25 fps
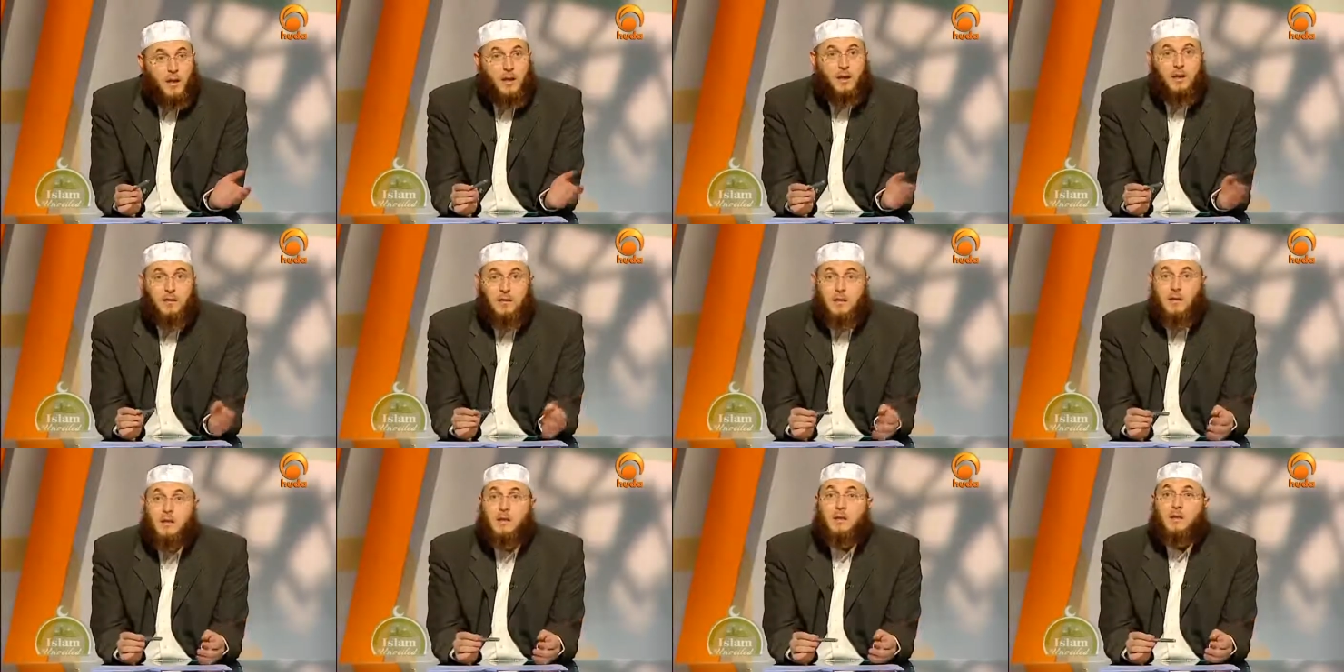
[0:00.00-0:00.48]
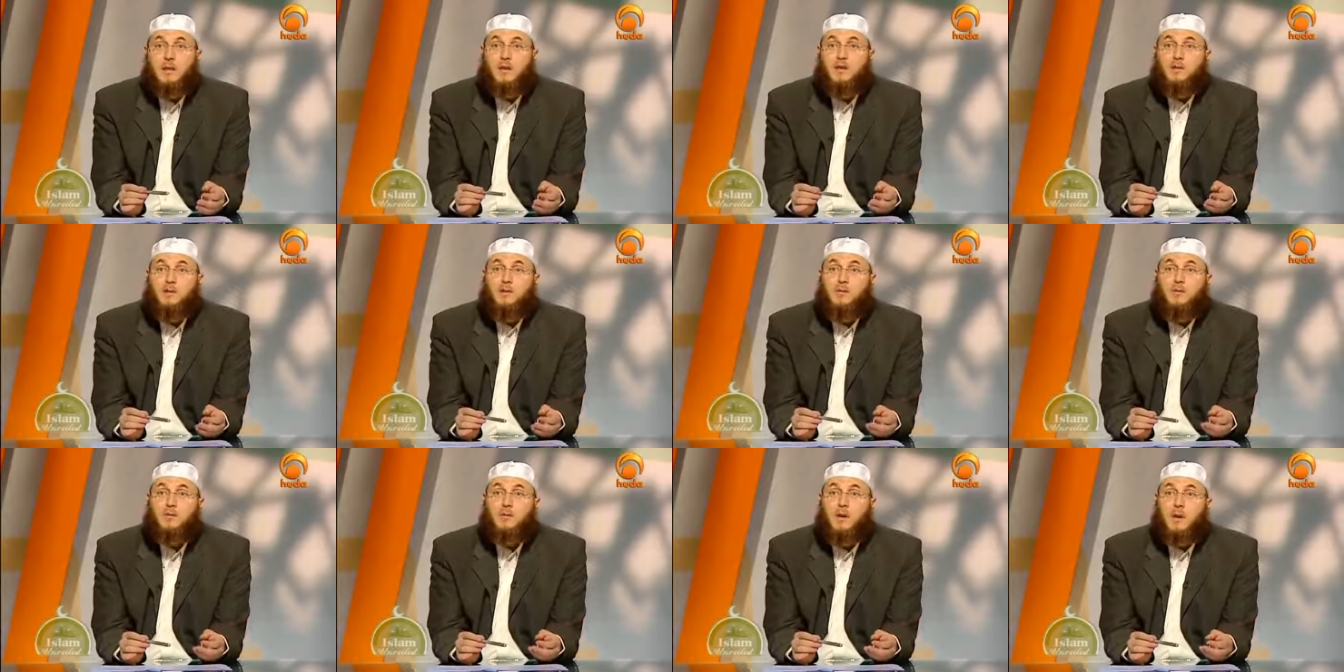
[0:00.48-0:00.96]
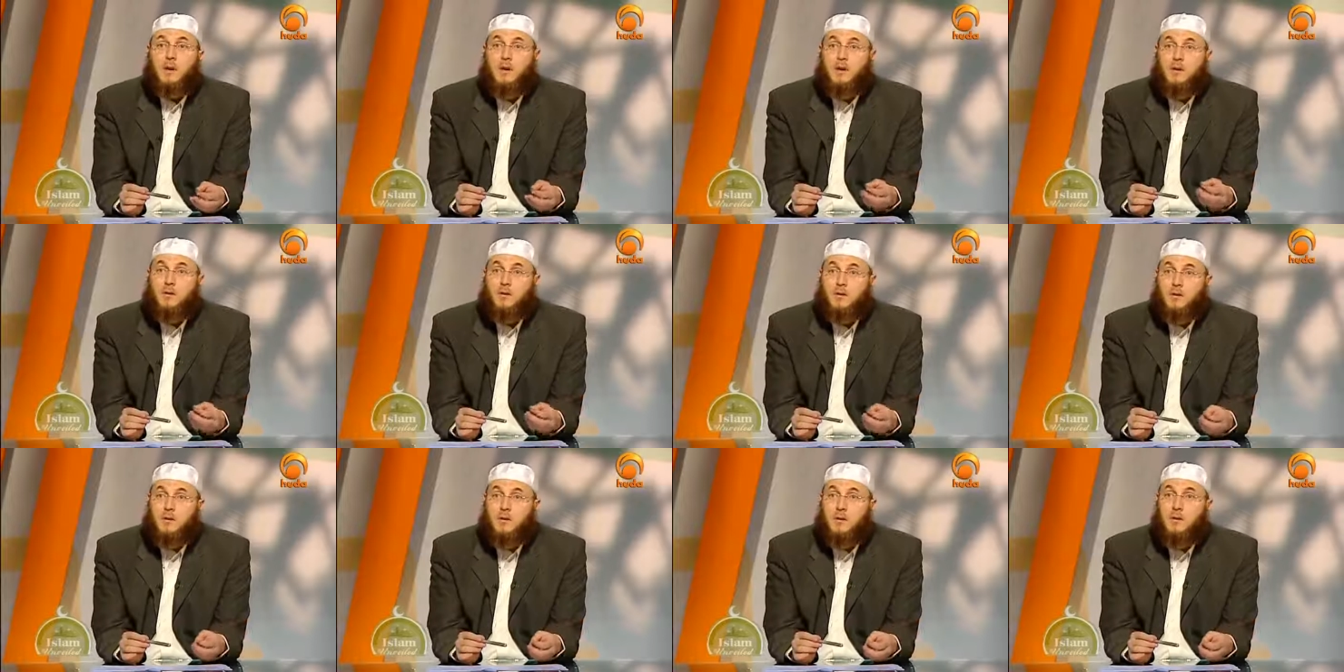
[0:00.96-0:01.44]
continue to
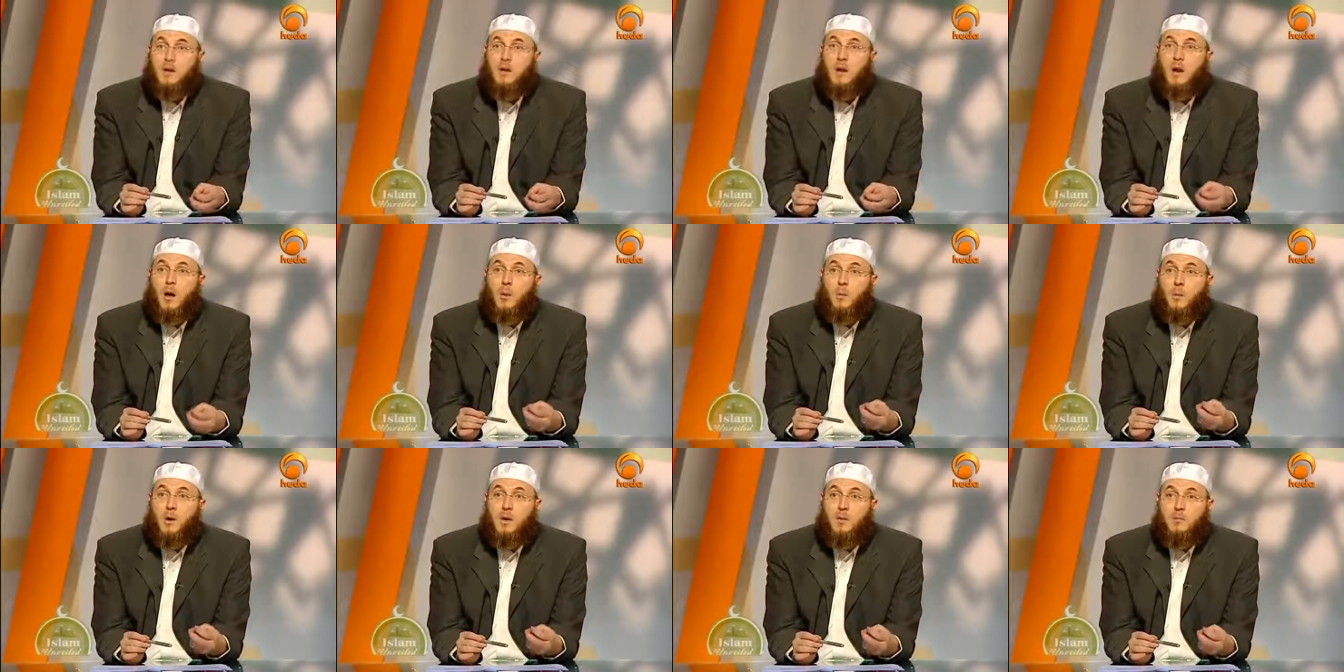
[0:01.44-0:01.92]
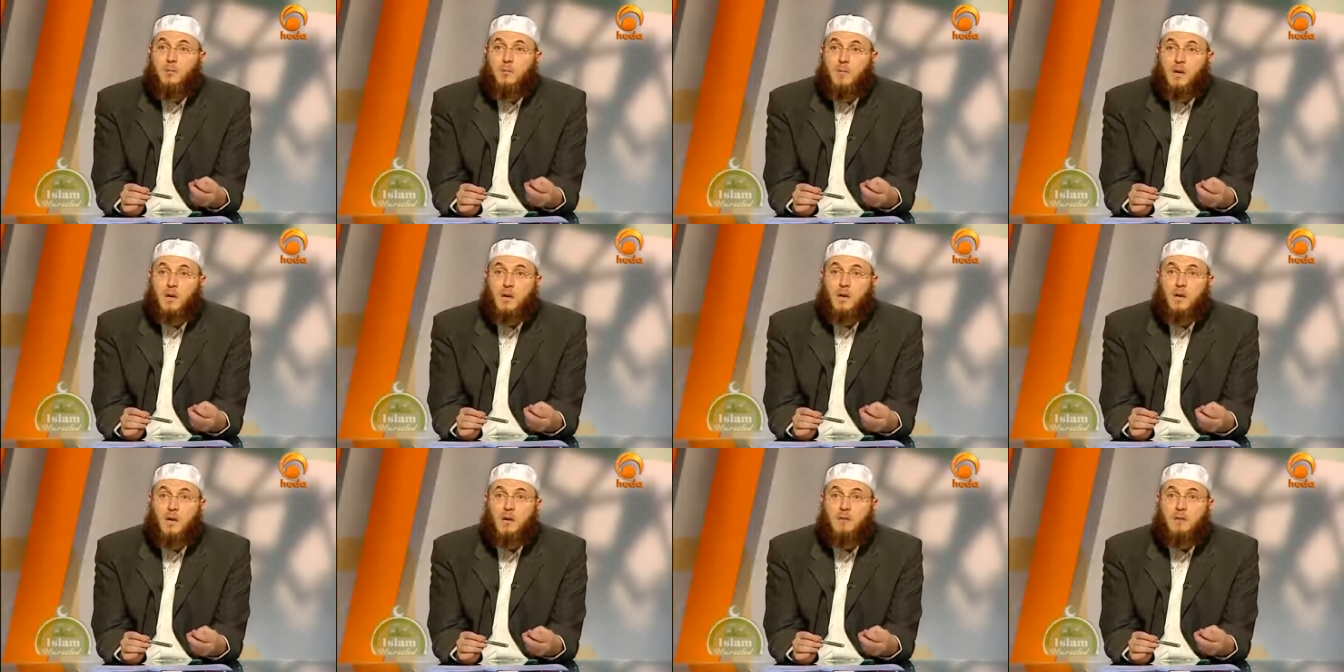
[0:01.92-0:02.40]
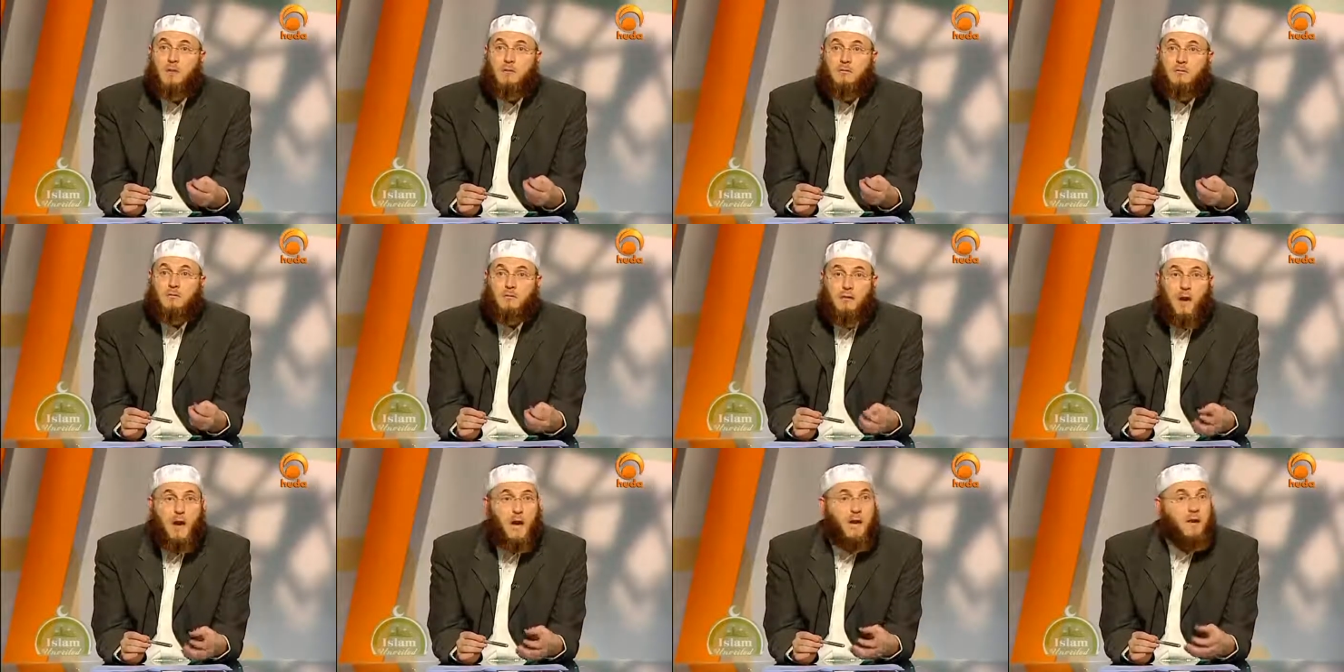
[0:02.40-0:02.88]
enjoin upon me the
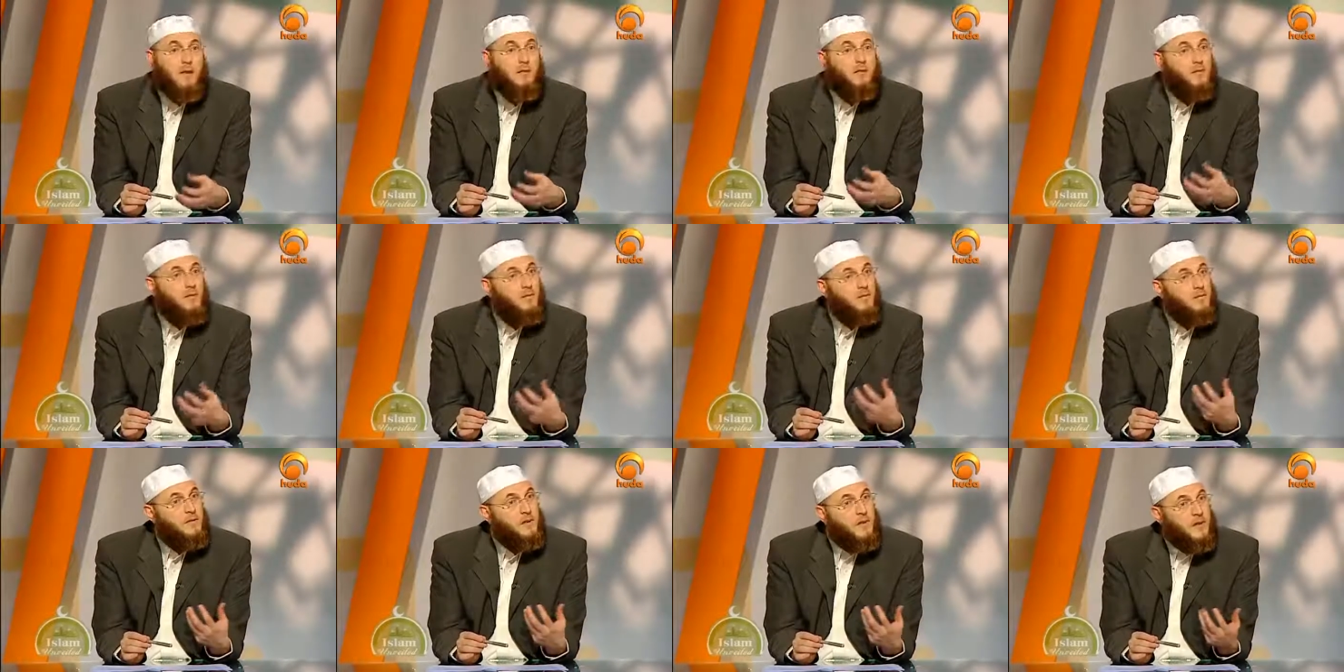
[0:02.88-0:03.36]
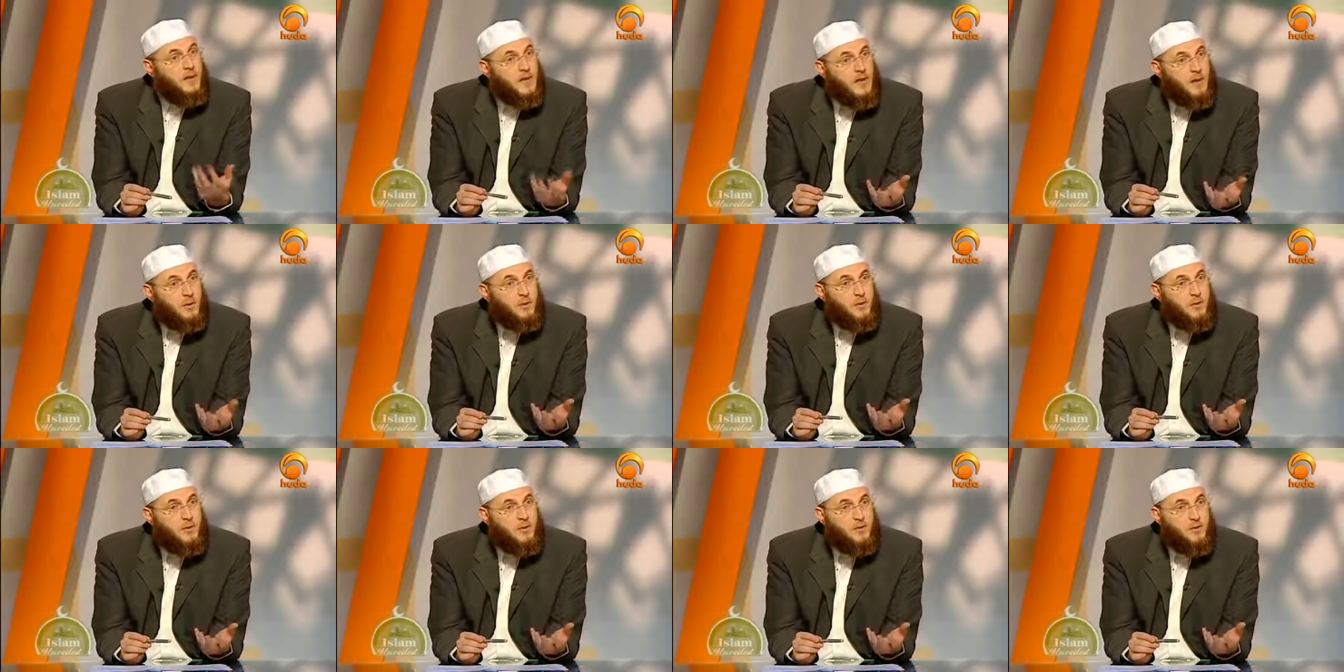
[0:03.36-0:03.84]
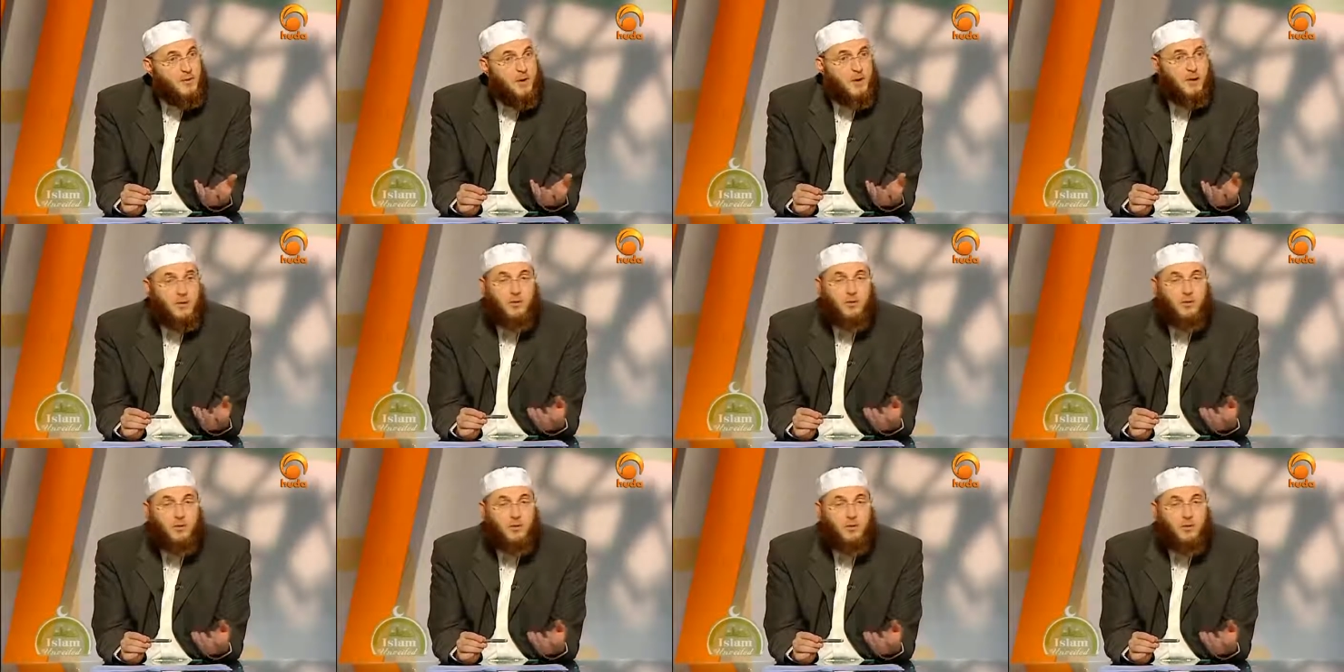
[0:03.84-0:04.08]
rights of the neighbors